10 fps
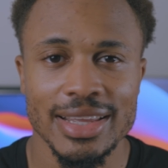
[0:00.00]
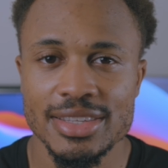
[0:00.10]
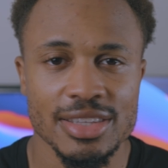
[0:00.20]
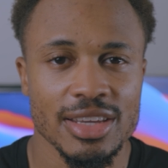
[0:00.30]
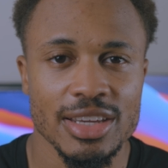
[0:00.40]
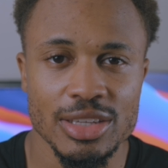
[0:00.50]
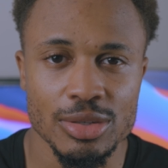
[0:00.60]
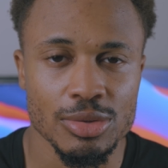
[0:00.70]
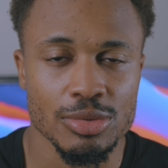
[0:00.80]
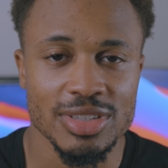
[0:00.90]
let's say
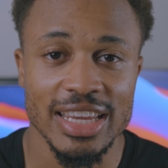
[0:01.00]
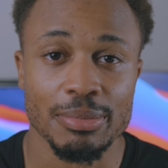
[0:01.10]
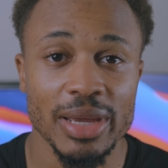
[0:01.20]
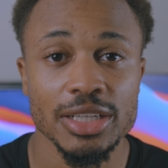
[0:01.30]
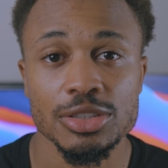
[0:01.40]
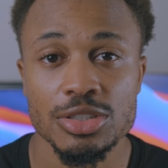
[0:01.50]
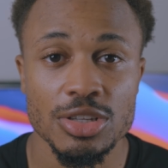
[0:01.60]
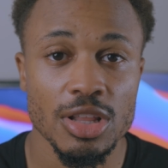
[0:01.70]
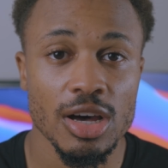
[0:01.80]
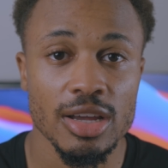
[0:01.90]
you take pictures
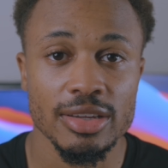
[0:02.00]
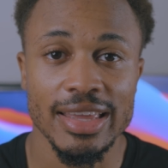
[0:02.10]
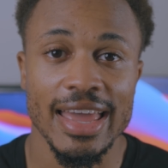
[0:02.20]
a lot